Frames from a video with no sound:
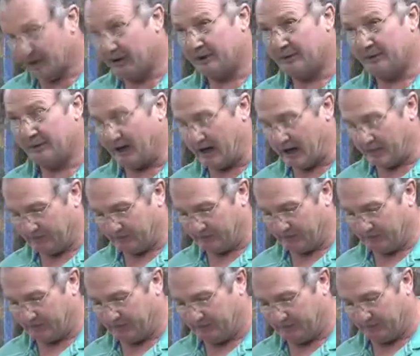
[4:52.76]
need to be able
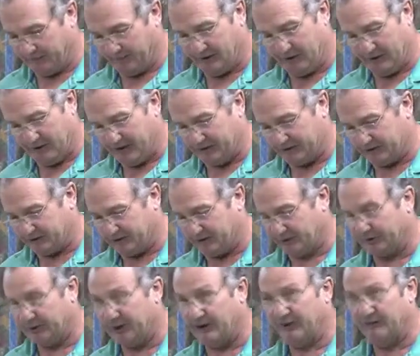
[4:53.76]
to finance this
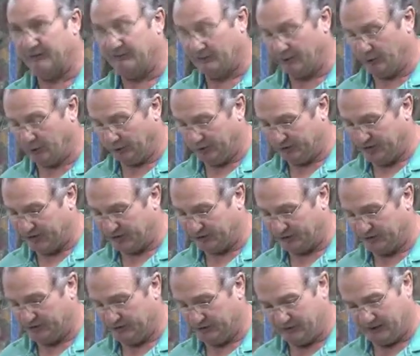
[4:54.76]
ongoing fuel
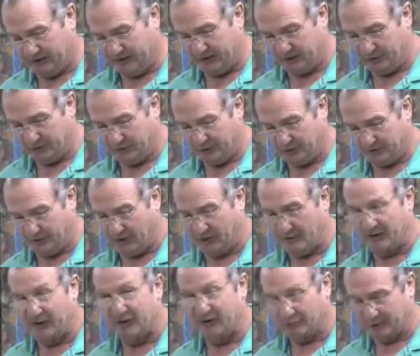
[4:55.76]
reduction and the
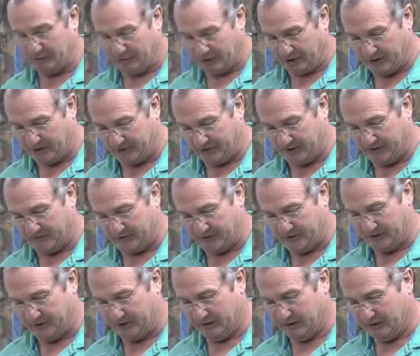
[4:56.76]
bushfire management program.
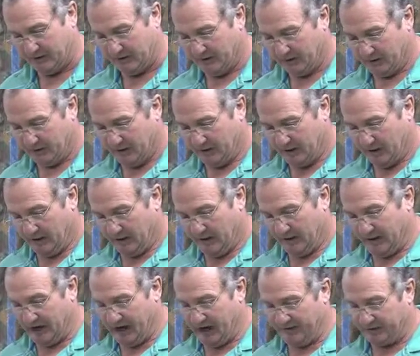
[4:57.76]

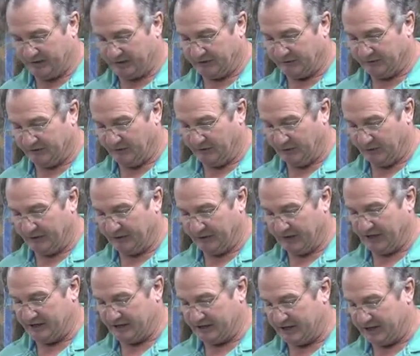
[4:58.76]
the harvest of fallen
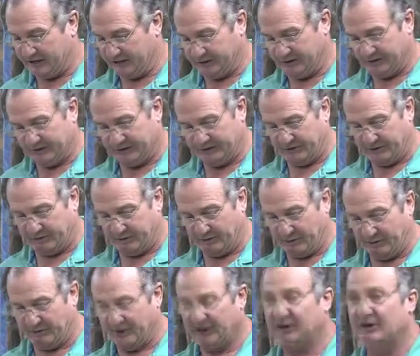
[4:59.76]
and dead trees on the
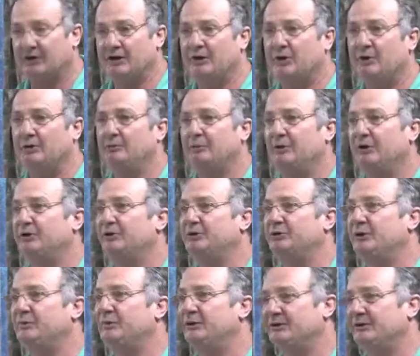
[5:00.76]
property can help
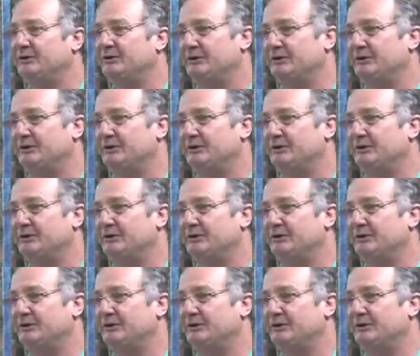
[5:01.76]
contribute to